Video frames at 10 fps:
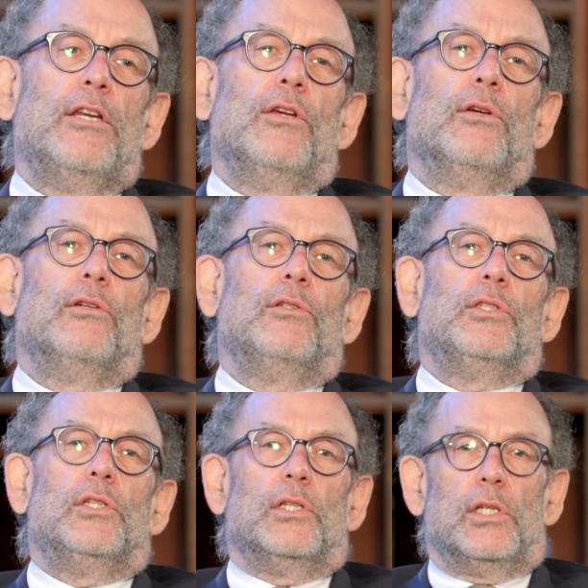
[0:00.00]

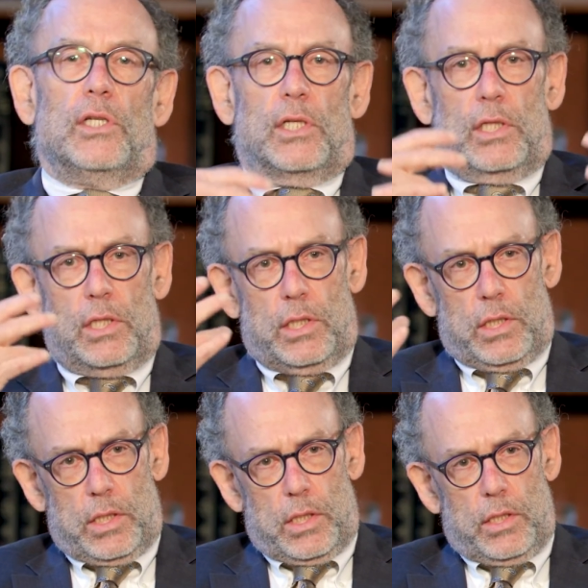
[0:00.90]
news,
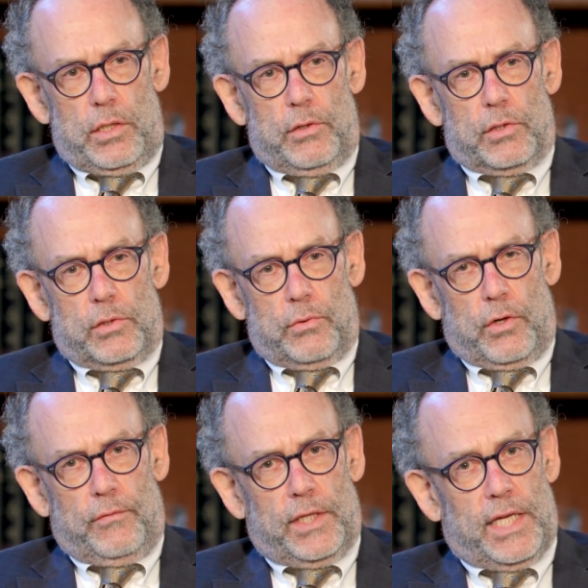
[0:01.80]
you're sort
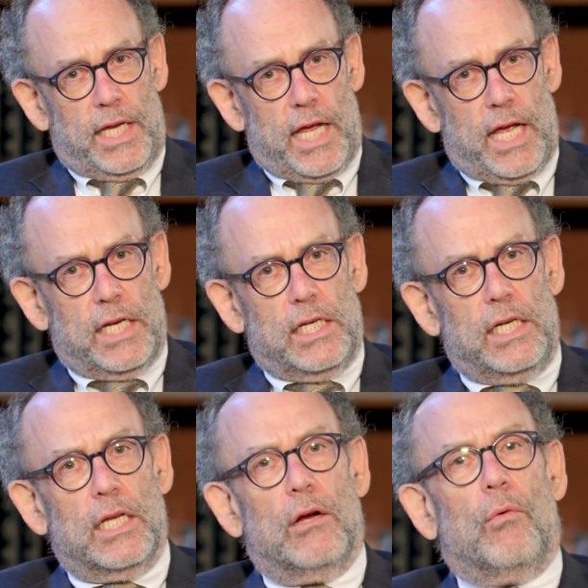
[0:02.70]
of at the
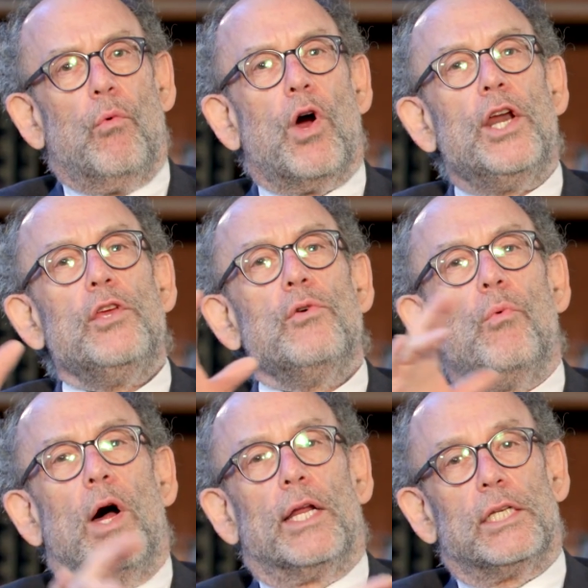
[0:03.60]
end, what do you
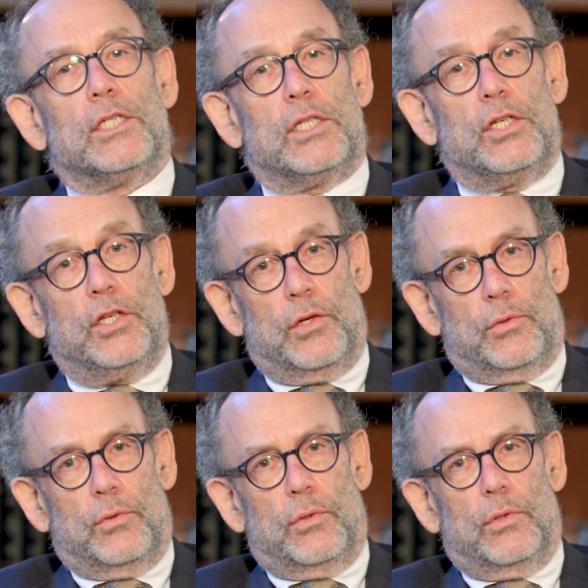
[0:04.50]
want us to
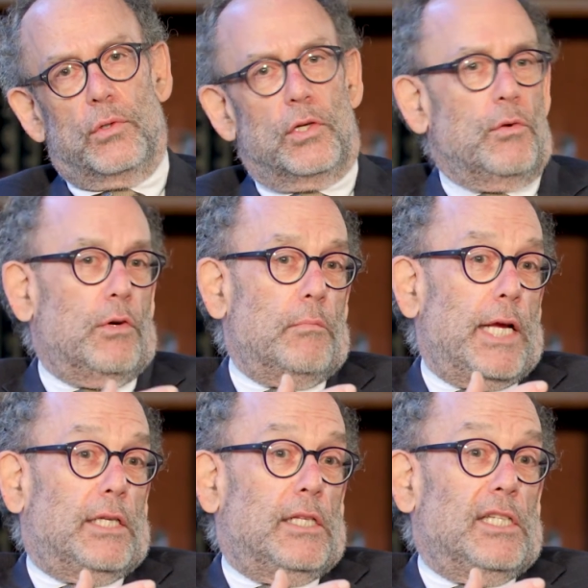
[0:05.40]
do? you would
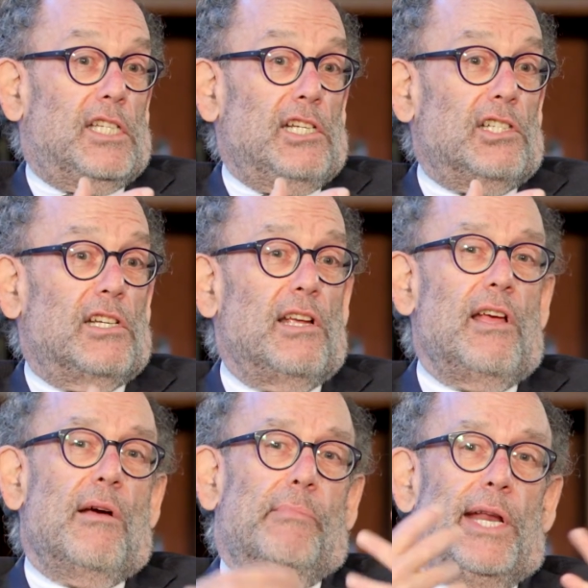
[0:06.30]
make the decision.
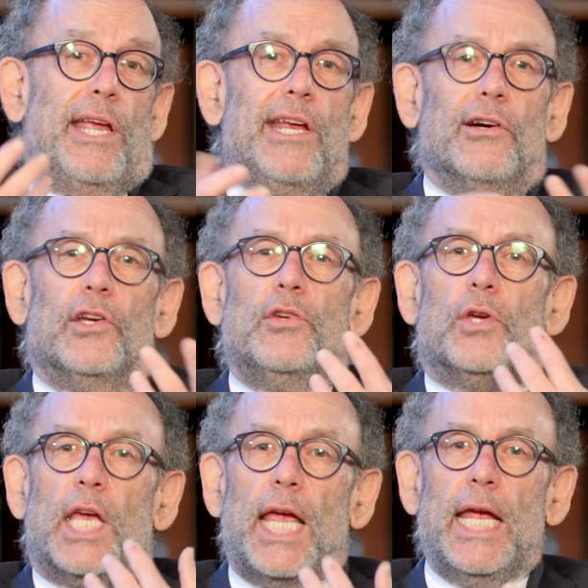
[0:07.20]
But here you
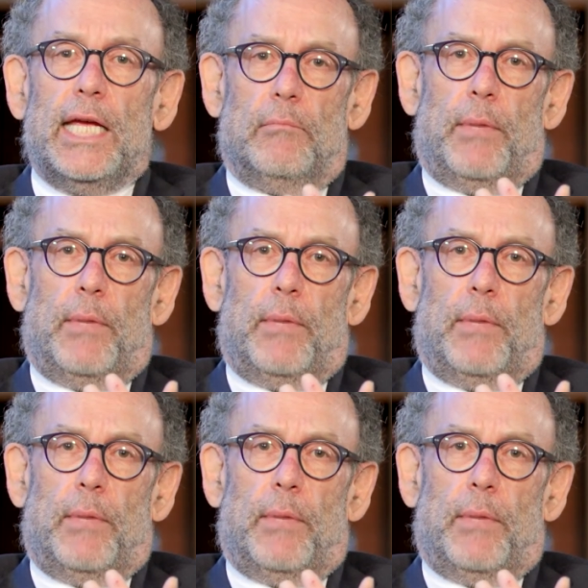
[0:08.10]
can't